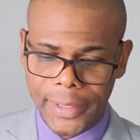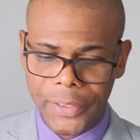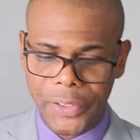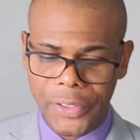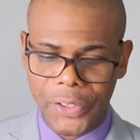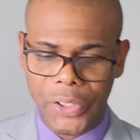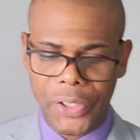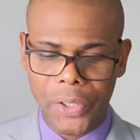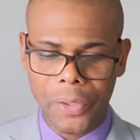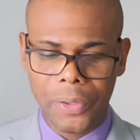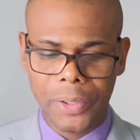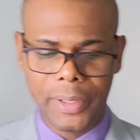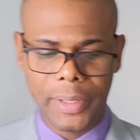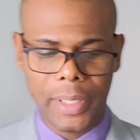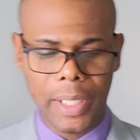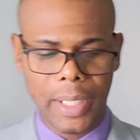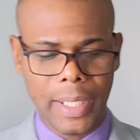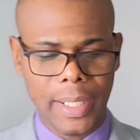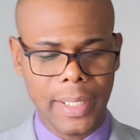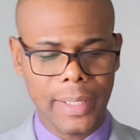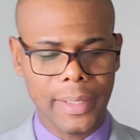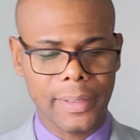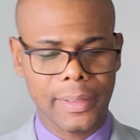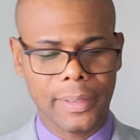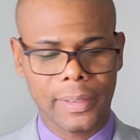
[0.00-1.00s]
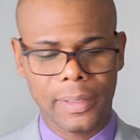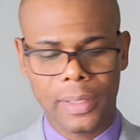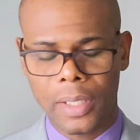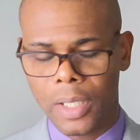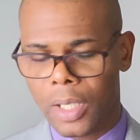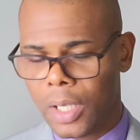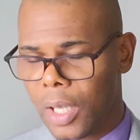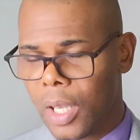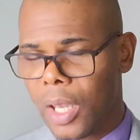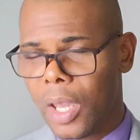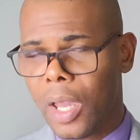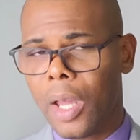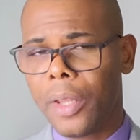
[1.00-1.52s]
the duties
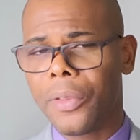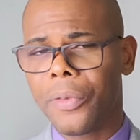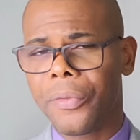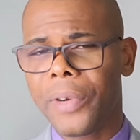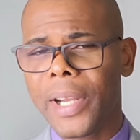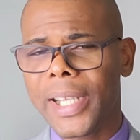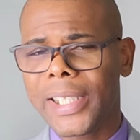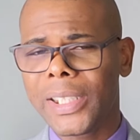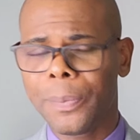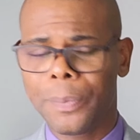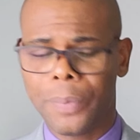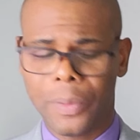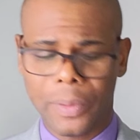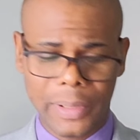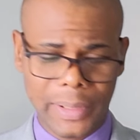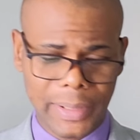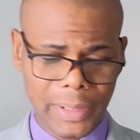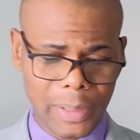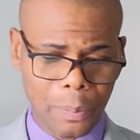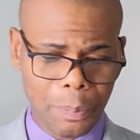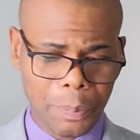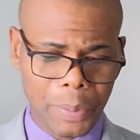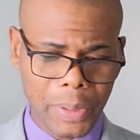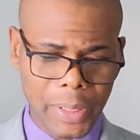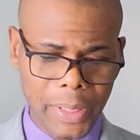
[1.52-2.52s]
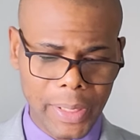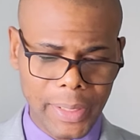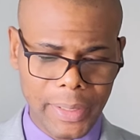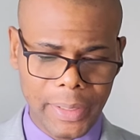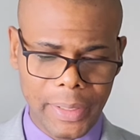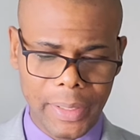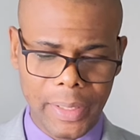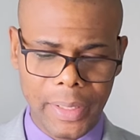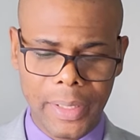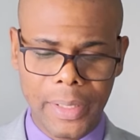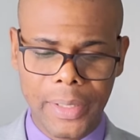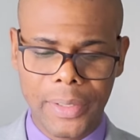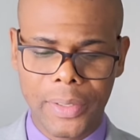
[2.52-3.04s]
and
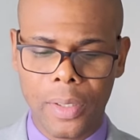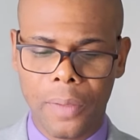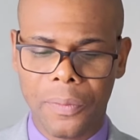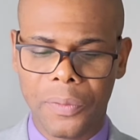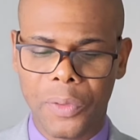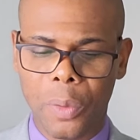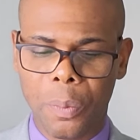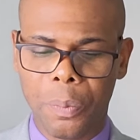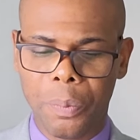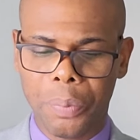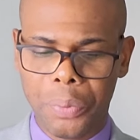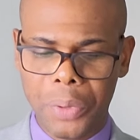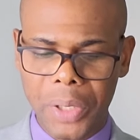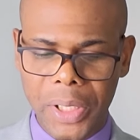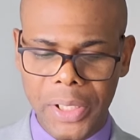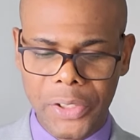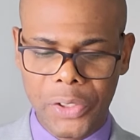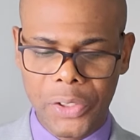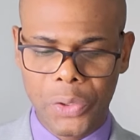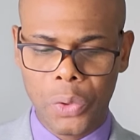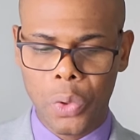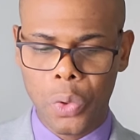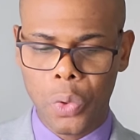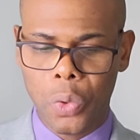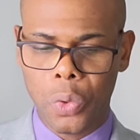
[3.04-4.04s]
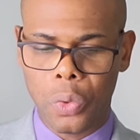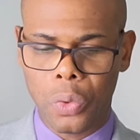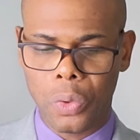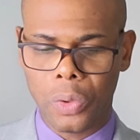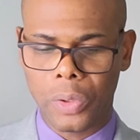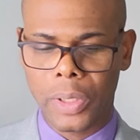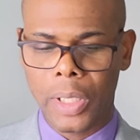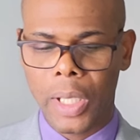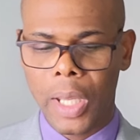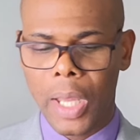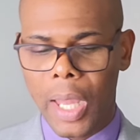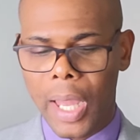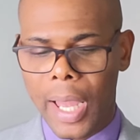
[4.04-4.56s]
responsibilities of the
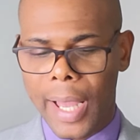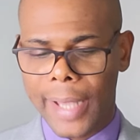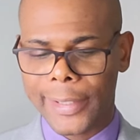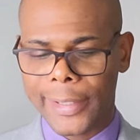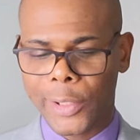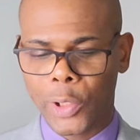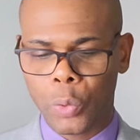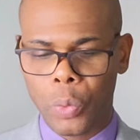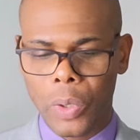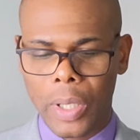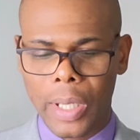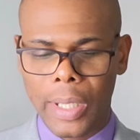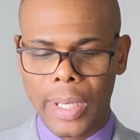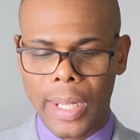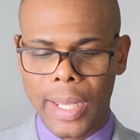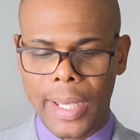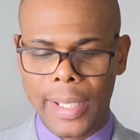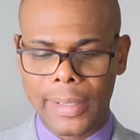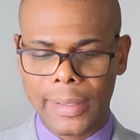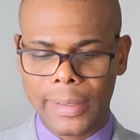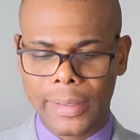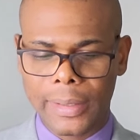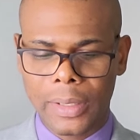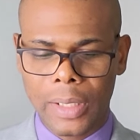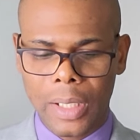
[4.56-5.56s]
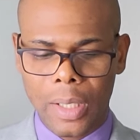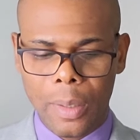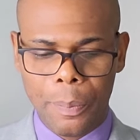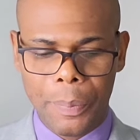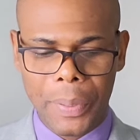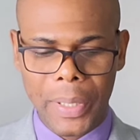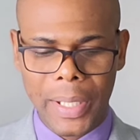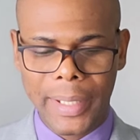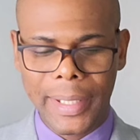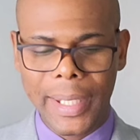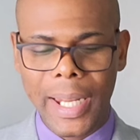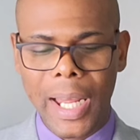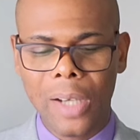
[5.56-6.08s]
priesthood, as well as
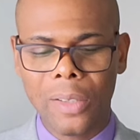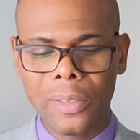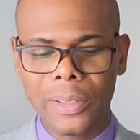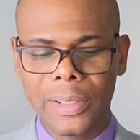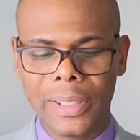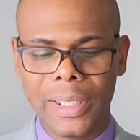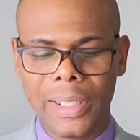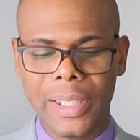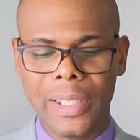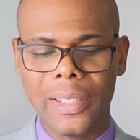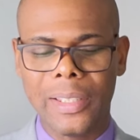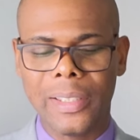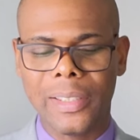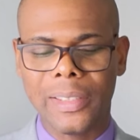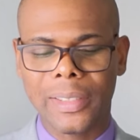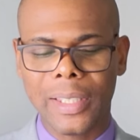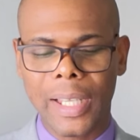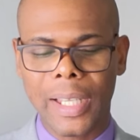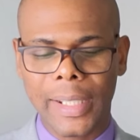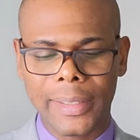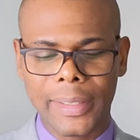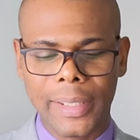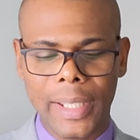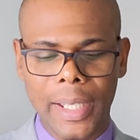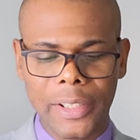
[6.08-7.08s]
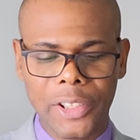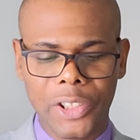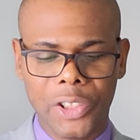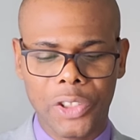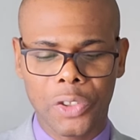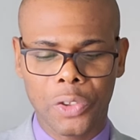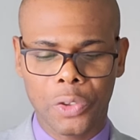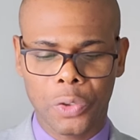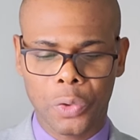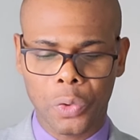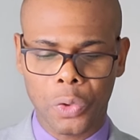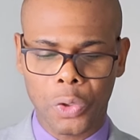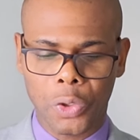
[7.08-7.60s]
penalties
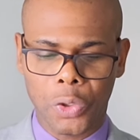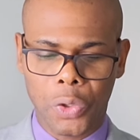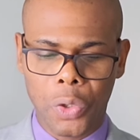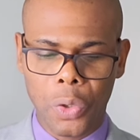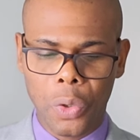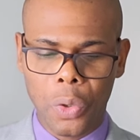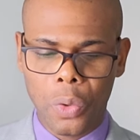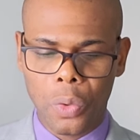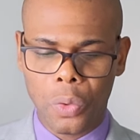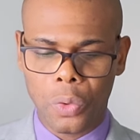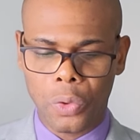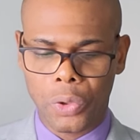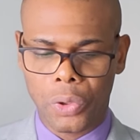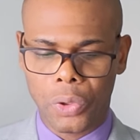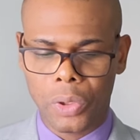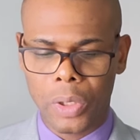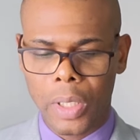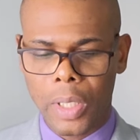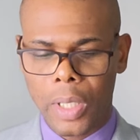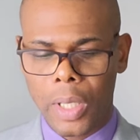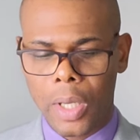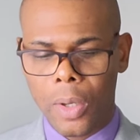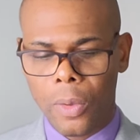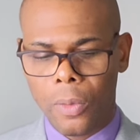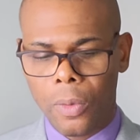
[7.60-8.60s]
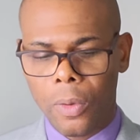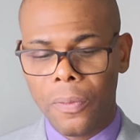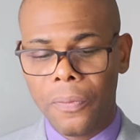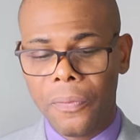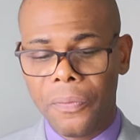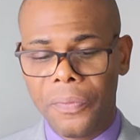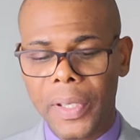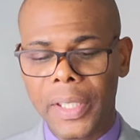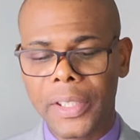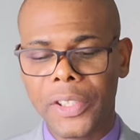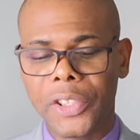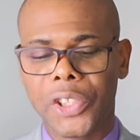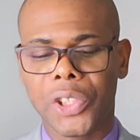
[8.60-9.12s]
attached to those who
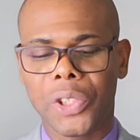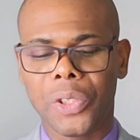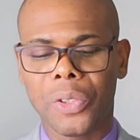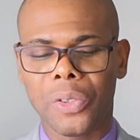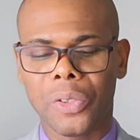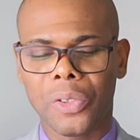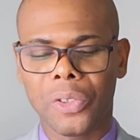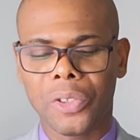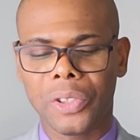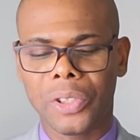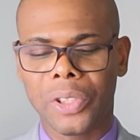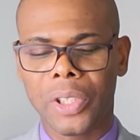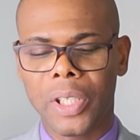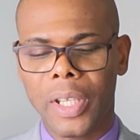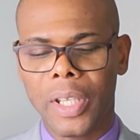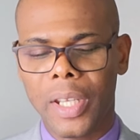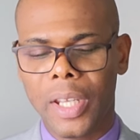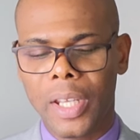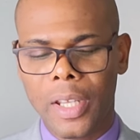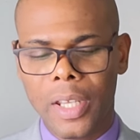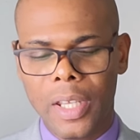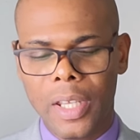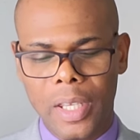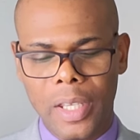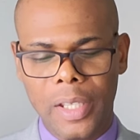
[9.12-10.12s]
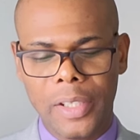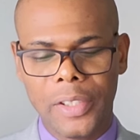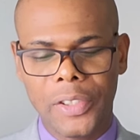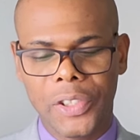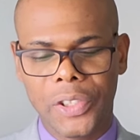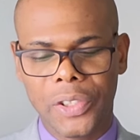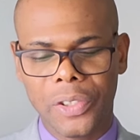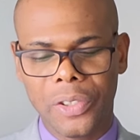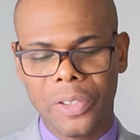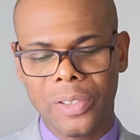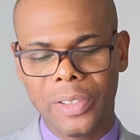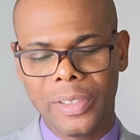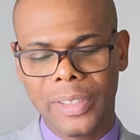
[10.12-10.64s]
ventured
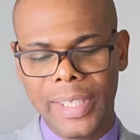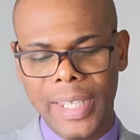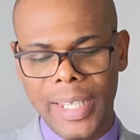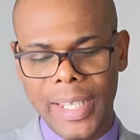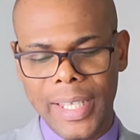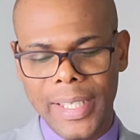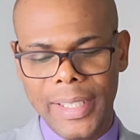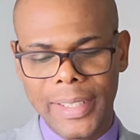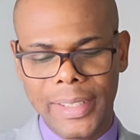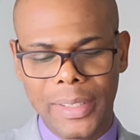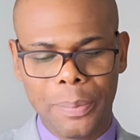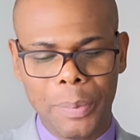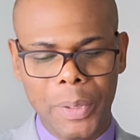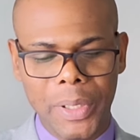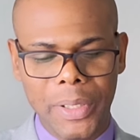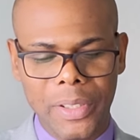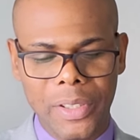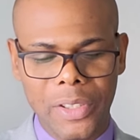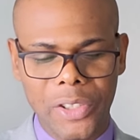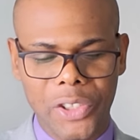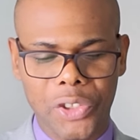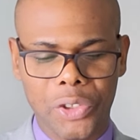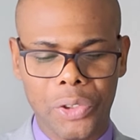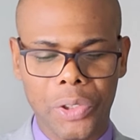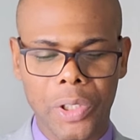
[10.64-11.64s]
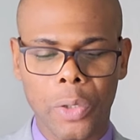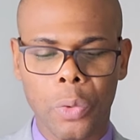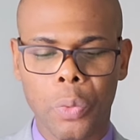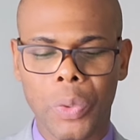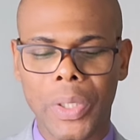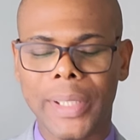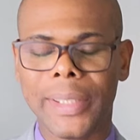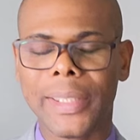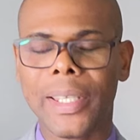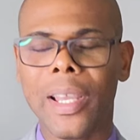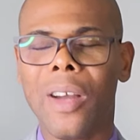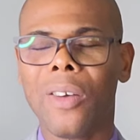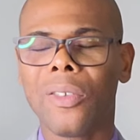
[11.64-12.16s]
into this ministry
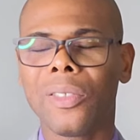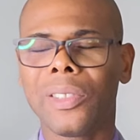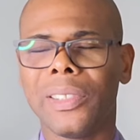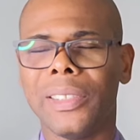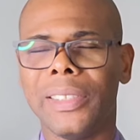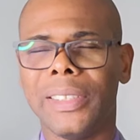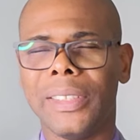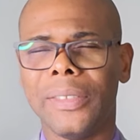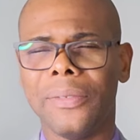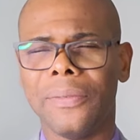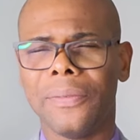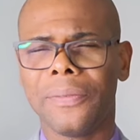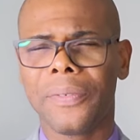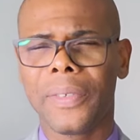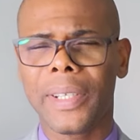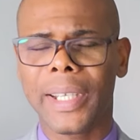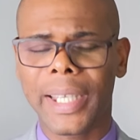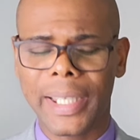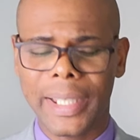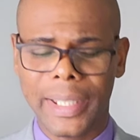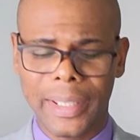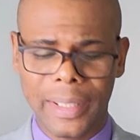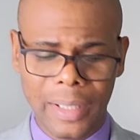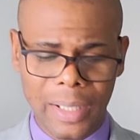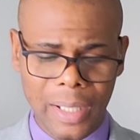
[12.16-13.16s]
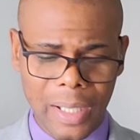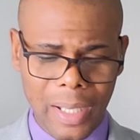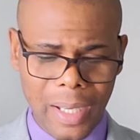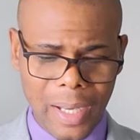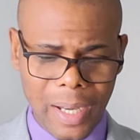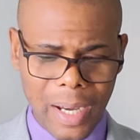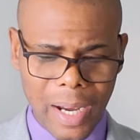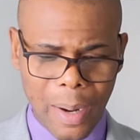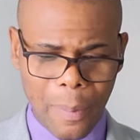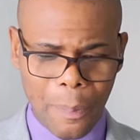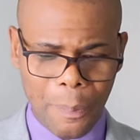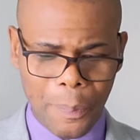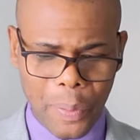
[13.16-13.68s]
without divine
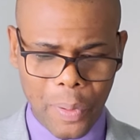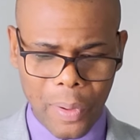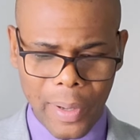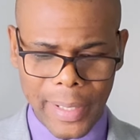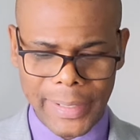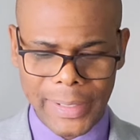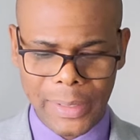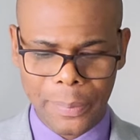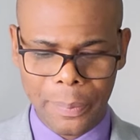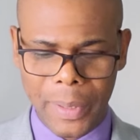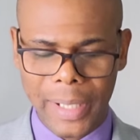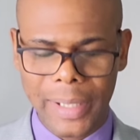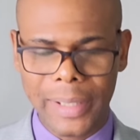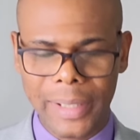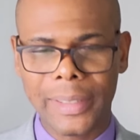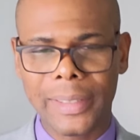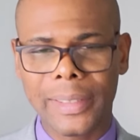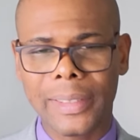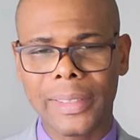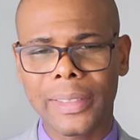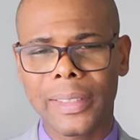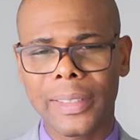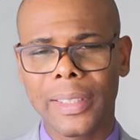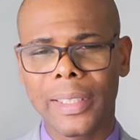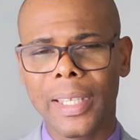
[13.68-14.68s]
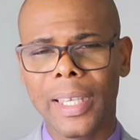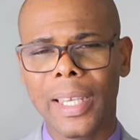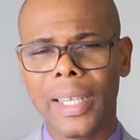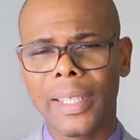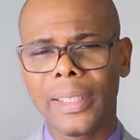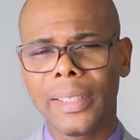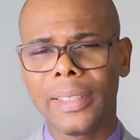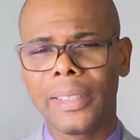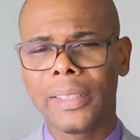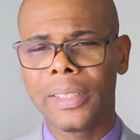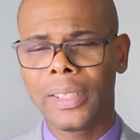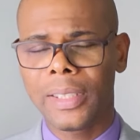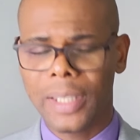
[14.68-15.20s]
appointment
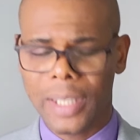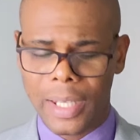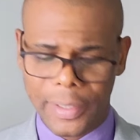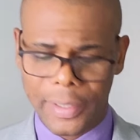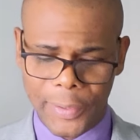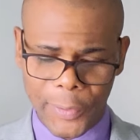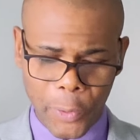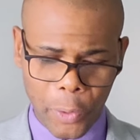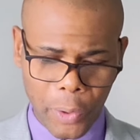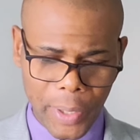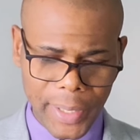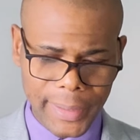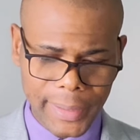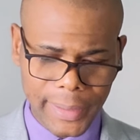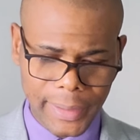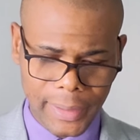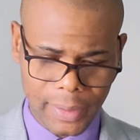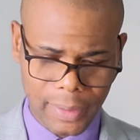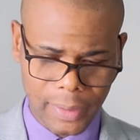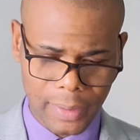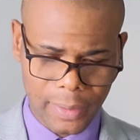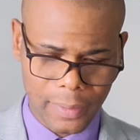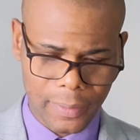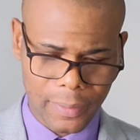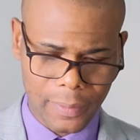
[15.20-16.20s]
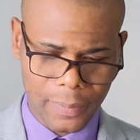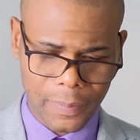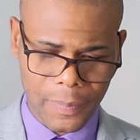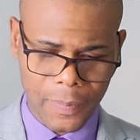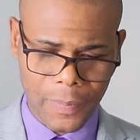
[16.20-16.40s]
and anointing.